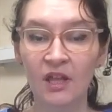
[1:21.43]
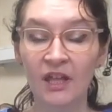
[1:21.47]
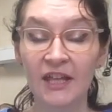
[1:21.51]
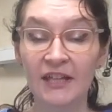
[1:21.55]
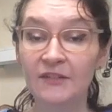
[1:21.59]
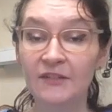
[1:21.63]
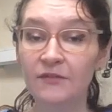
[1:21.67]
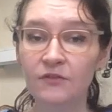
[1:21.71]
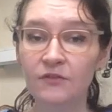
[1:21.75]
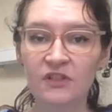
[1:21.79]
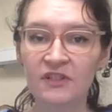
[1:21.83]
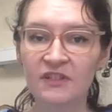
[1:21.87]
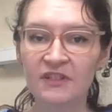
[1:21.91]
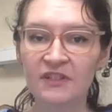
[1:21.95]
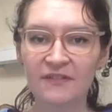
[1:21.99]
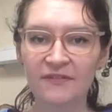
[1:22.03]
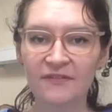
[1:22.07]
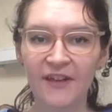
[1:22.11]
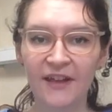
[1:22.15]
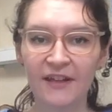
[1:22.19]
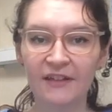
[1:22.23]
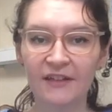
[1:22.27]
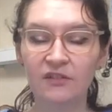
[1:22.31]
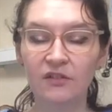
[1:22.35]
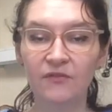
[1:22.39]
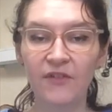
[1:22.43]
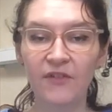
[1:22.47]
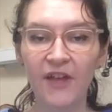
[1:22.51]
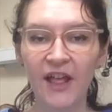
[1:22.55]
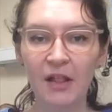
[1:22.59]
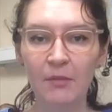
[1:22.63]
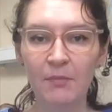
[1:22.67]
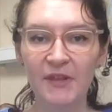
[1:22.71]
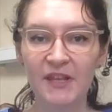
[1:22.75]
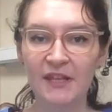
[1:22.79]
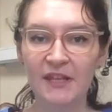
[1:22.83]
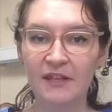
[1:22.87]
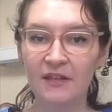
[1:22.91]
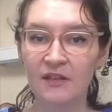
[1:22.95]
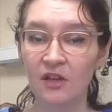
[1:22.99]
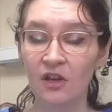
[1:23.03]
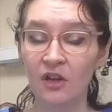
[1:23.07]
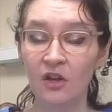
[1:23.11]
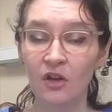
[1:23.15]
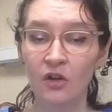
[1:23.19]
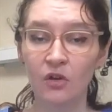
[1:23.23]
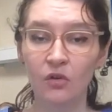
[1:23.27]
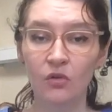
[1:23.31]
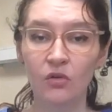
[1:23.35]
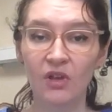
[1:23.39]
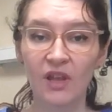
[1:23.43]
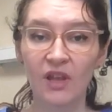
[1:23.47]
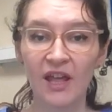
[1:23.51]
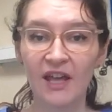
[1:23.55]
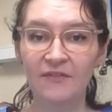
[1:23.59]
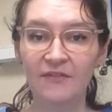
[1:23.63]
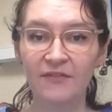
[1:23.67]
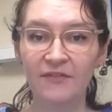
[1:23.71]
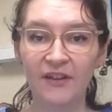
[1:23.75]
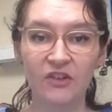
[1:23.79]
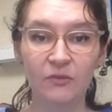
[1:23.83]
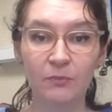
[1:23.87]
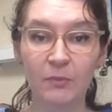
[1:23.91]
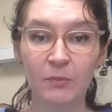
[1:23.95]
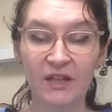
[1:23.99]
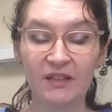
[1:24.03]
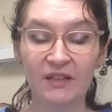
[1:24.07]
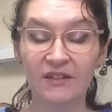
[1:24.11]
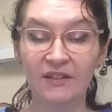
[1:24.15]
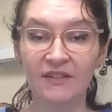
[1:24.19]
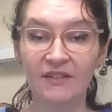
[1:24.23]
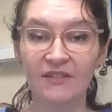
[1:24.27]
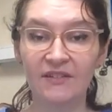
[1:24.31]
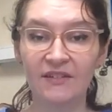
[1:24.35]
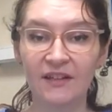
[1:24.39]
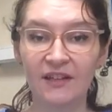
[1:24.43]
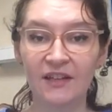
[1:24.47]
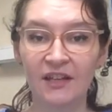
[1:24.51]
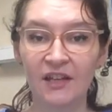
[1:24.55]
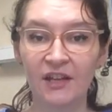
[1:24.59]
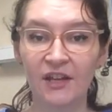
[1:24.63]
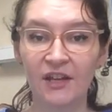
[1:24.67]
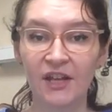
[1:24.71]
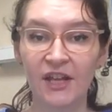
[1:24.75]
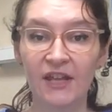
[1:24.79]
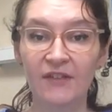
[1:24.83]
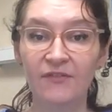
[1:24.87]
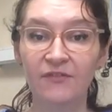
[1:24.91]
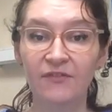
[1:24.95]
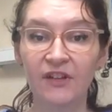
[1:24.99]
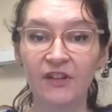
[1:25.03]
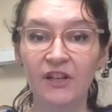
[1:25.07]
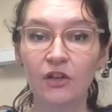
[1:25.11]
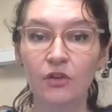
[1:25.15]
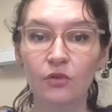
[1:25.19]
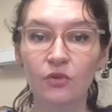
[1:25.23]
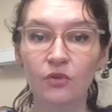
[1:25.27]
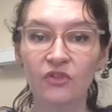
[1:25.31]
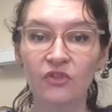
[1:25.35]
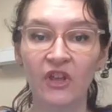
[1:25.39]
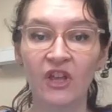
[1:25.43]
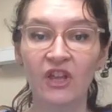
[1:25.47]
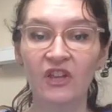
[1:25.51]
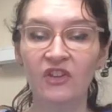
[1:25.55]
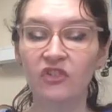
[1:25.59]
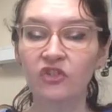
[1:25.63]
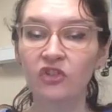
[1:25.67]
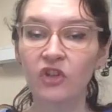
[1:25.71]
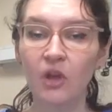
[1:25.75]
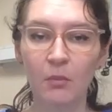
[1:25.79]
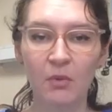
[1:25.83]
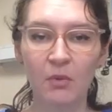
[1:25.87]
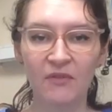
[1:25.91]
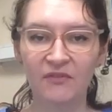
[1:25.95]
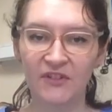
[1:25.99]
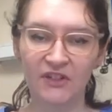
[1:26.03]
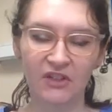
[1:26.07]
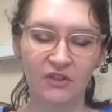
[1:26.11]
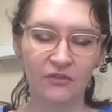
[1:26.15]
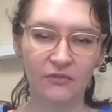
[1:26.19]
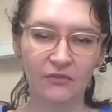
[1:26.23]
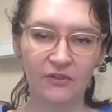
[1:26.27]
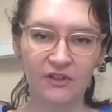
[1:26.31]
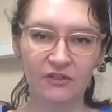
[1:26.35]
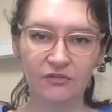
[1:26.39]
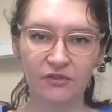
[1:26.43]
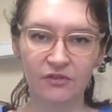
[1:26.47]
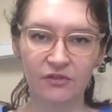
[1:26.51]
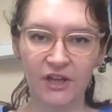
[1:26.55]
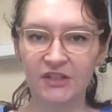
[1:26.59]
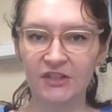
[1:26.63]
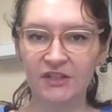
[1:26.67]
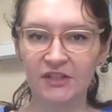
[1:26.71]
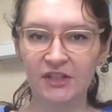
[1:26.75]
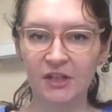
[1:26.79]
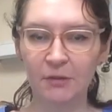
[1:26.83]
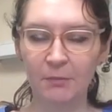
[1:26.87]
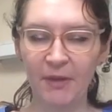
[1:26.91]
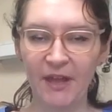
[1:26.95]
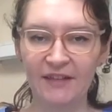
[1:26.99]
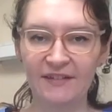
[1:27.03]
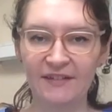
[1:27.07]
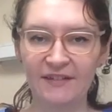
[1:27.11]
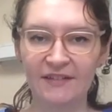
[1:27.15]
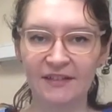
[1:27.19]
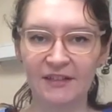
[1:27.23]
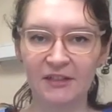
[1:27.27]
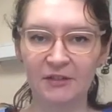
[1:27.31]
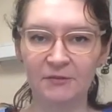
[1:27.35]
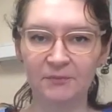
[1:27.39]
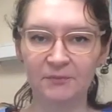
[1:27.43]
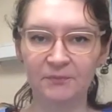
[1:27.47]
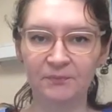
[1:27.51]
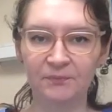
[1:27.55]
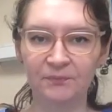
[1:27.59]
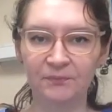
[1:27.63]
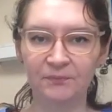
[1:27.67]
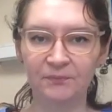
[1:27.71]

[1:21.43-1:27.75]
It wouldn't affect our well-being or life expectancy if we lose some of this filtration capacity.